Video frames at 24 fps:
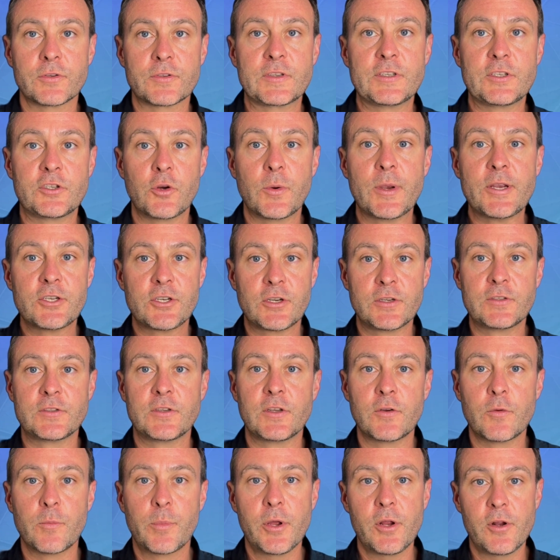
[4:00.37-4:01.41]
situations
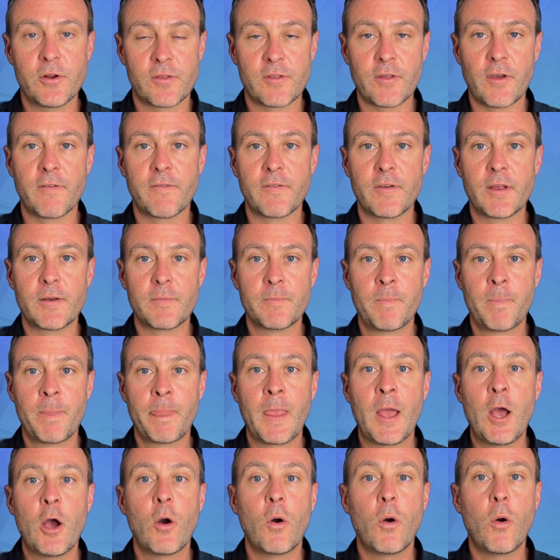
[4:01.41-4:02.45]
that you put yourself in.
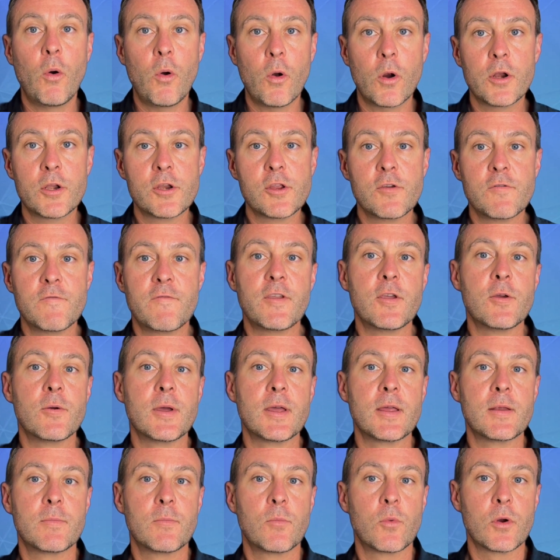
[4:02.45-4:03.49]
Or do you view
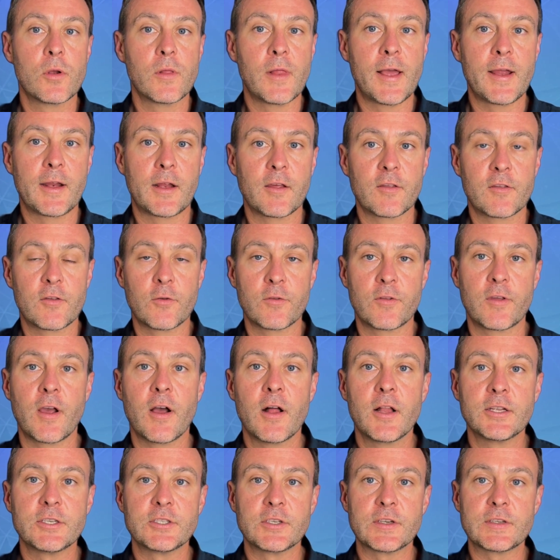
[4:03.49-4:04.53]
it more like a
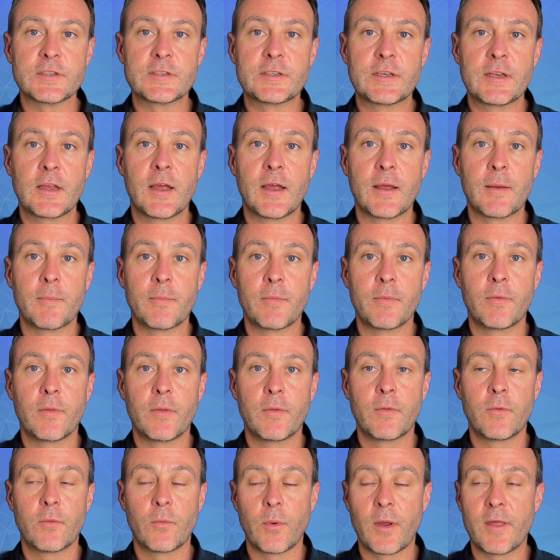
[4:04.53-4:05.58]
sociologist,
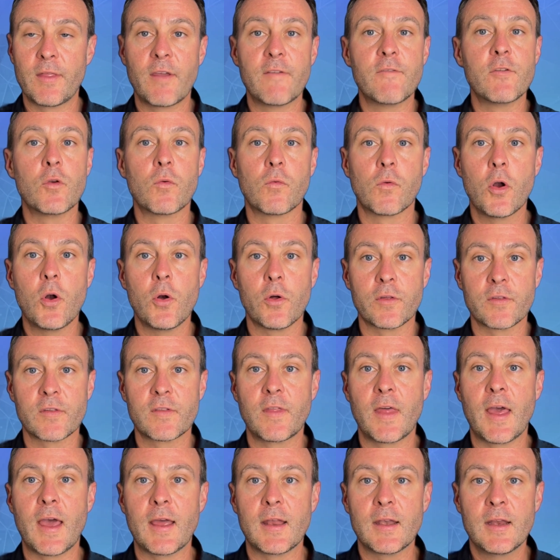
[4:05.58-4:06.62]
the way they view roles,
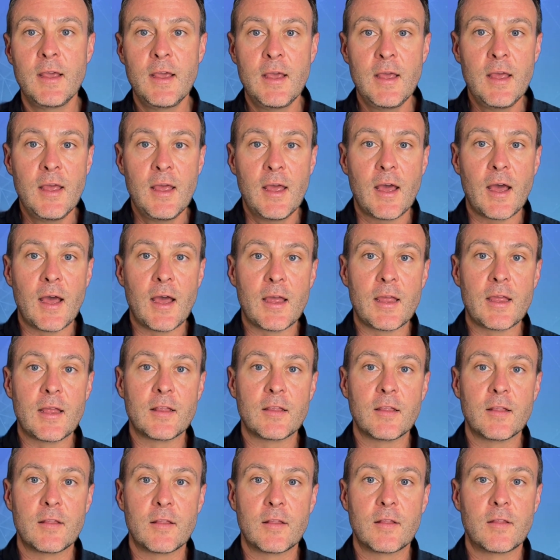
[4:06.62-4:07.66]
that
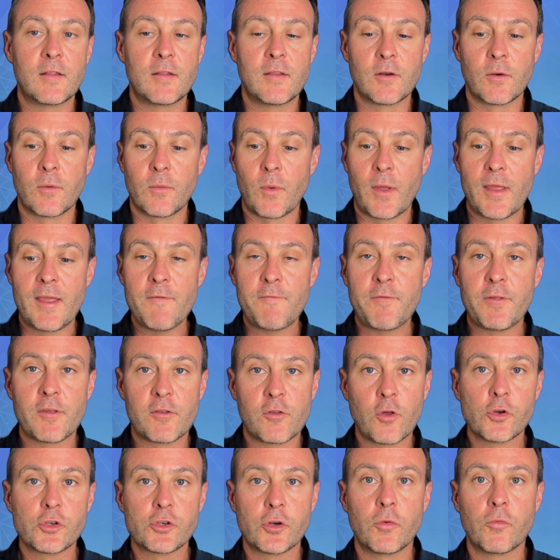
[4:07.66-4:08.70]
if the
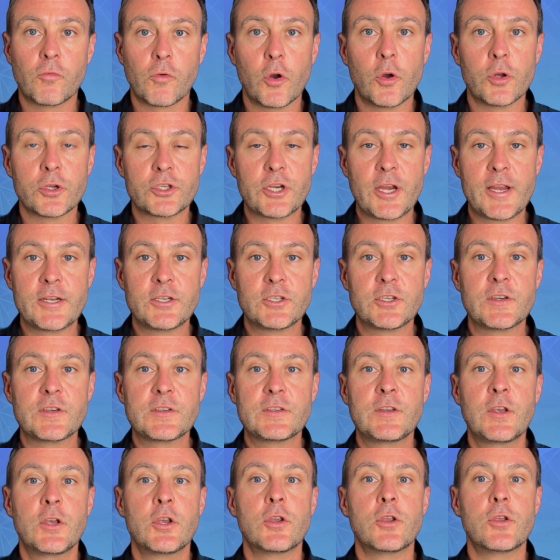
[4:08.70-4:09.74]
social role
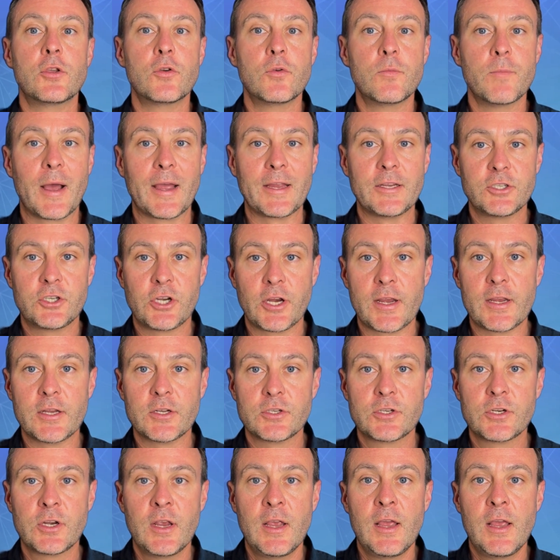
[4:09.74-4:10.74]
changes, you might change.